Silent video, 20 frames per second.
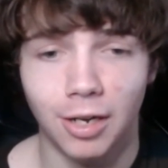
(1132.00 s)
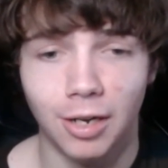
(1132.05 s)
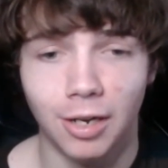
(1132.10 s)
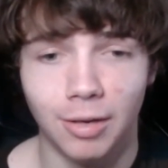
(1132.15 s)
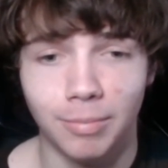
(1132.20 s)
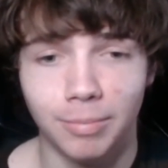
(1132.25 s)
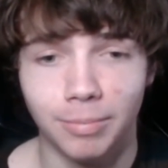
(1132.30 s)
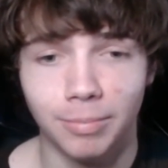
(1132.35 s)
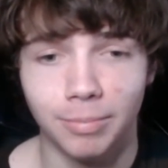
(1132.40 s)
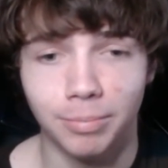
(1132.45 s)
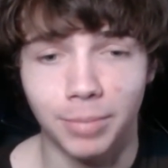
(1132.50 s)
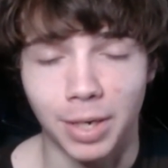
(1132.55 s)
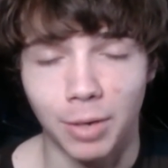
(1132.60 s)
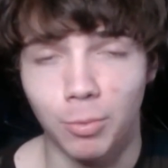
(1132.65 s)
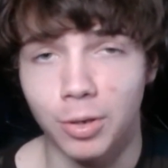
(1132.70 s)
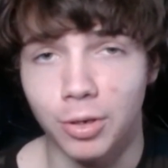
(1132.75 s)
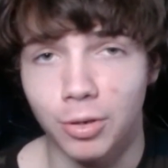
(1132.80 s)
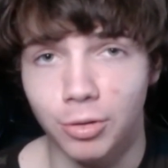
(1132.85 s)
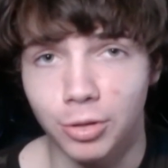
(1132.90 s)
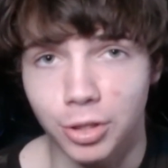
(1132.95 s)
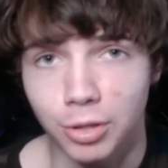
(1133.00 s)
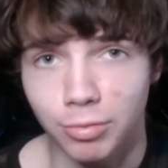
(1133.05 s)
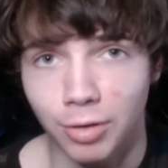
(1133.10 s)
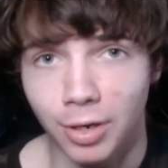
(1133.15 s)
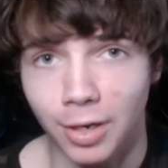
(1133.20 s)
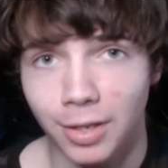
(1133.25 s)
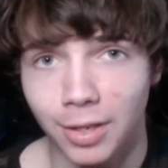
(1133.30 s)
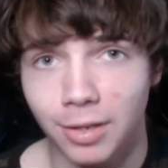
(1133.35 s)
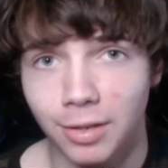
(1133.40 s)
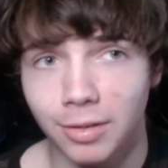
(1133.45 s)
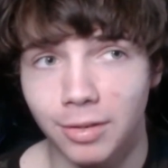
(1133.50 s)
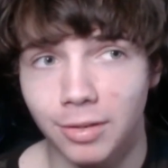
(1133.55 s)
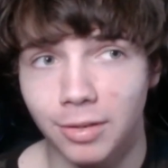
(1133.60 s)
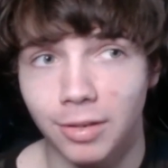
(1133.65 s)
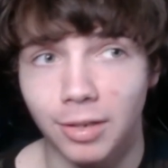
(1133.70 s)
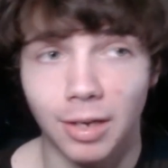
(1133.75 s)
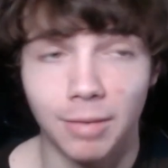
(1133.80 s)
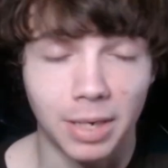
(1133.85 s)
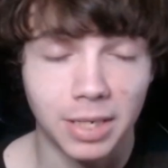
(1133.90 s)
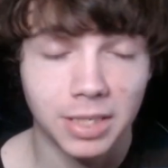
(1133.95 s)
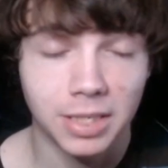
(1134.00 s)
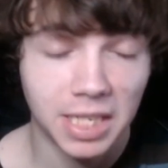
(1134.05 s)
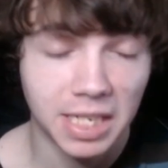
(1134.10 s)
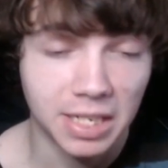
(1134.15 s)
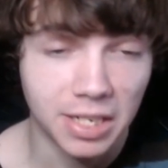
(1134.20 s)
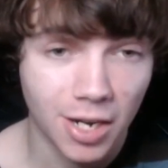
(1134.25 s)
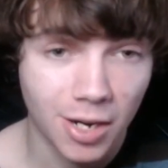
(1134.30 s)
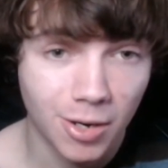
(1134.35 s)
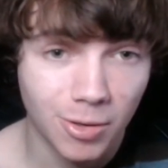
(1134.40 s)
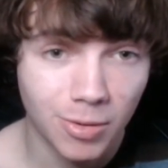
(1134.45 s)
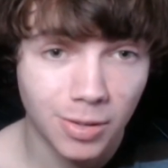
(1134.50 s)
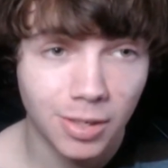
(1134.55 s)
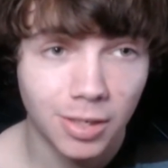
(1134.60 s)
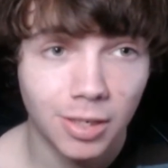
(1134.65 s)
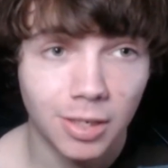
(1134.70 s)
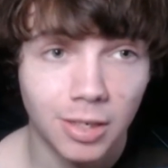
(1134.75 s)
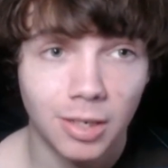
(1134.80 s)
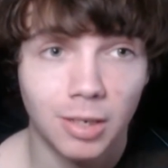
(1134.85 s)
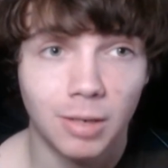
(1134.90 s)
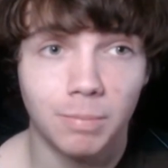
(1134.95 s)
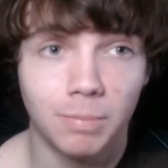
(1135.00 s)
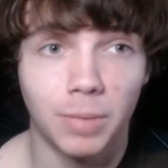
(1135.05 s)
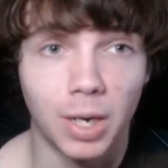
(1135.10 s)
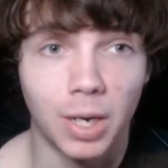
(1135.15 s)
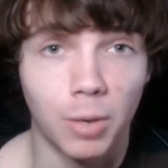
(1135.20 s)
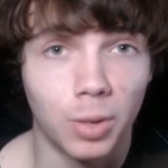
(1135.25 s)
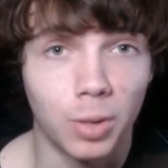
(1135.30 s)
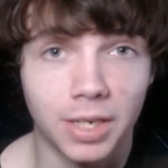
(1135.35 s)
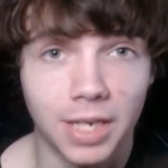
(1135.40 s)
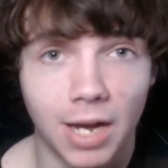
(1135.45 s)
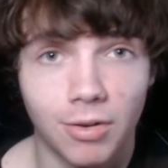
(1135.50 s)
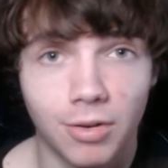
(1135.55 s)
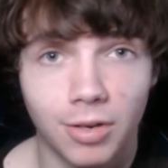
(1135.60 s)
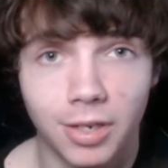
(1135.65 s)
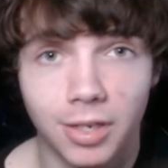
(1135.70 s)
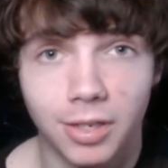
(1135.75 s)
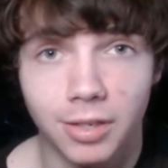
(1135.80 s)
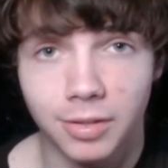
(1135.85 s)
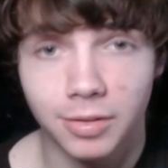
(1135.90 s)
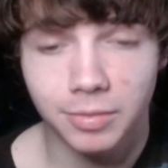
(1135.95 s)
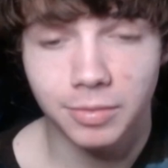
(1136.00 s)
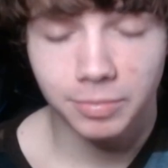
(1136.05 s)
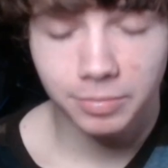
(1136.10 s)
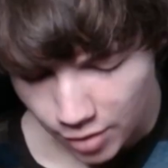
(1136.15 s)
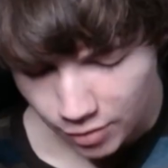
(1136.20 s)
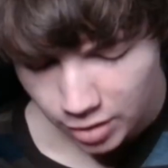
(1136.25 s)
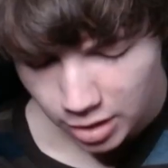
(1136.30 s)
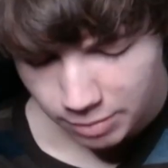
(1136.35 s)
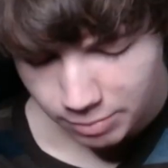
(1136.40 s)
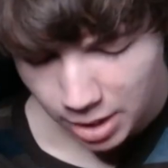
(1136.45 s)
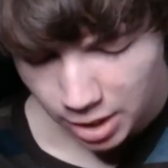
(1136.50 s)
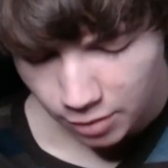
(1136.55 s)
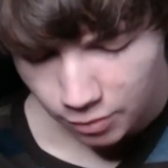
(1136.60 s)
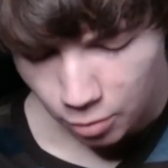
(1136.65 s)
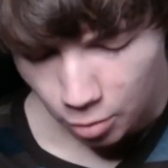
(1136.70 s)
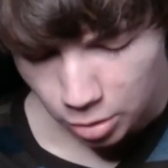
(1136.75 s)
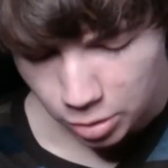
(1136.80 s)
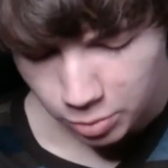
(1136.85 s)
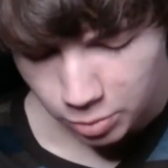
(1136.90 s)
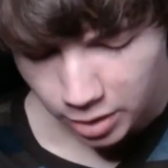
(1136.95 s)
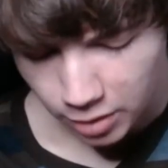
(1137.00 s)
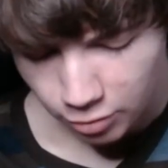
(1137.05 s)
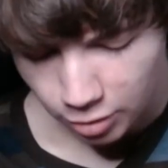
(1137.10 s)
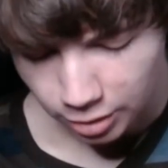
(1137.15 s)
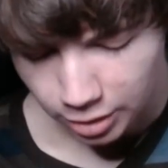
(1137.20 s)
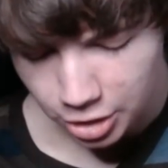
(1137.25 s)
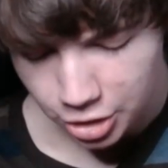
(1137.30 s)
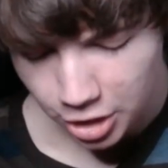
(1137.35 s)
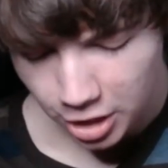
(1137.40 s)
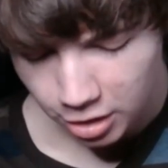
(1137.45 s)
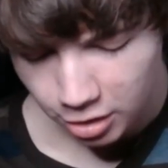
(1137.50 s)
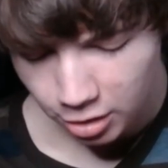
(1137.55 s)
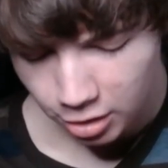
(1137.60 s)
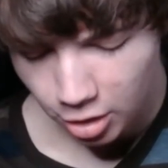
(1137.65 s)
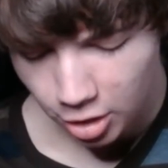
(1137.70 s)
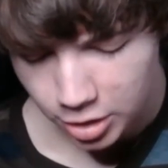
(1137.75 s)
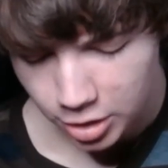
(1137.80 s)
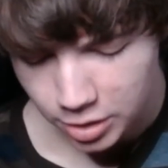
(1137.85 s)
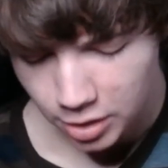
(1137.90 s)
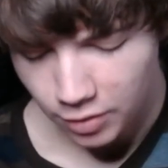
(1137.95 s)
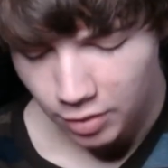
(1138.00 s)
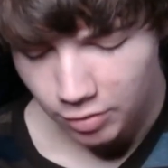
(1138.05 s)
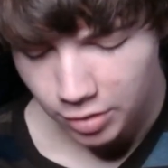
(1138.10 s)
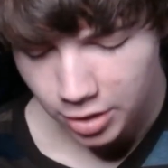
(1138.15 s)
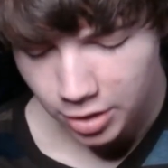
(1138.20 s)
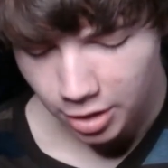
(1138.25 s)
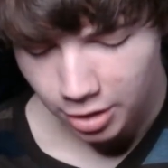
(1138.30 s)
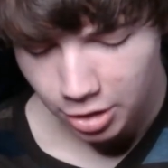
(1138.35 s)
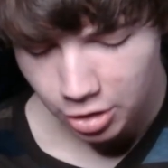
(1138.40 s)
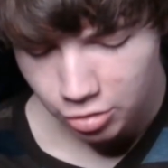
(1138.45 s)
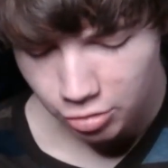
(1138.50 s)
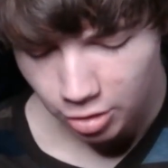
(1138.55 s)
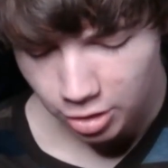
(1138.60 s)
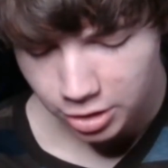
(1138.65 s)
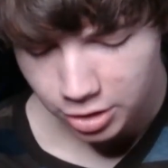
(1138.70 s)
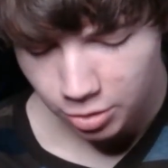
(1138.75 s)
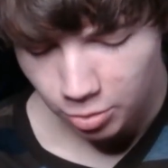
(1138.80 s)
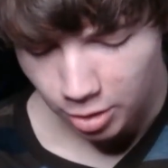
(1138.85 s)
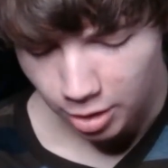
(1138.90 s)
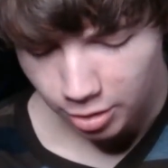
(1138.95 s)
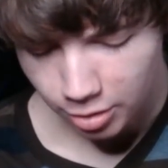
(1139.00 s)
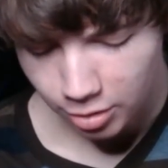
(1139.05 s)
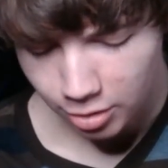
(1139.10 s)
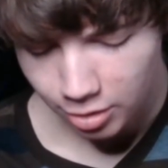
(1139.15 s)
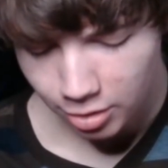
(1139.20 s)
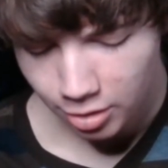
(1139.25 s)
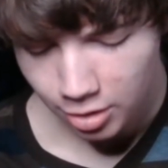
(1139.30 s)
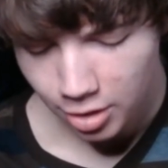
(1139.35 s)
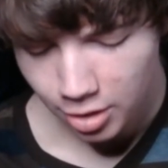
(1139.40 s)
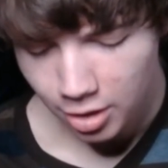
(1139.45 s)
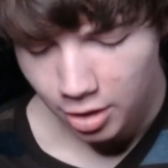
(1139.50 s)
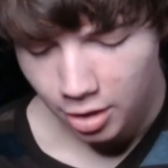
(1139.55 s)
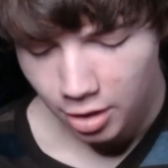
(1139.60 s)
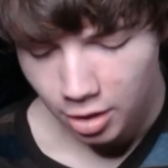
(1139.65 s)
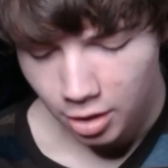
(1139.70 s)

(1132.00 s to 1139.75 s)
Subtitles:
But I wouldn't hold your breath. I'm not saying no, but I wouldn't count on it. Are you ever gonna make a 420 friendly channel? Also, have you ever done any drugs or alcohol?